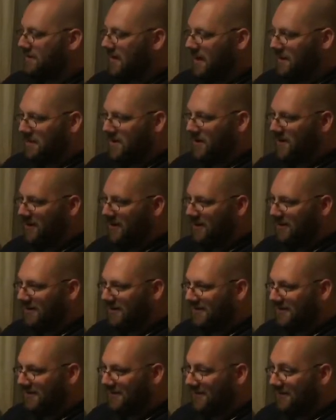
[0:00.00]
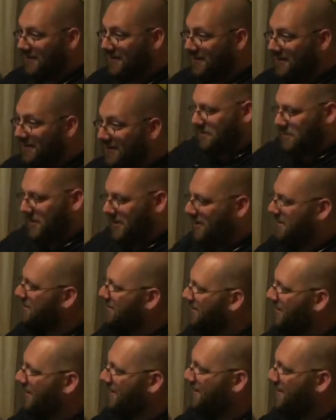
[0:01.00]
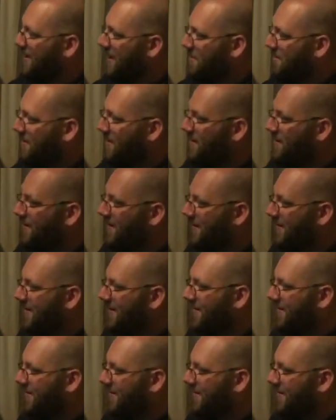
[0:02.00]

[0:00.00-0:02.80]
a cop car? Brandon, do you like the cop car? Mm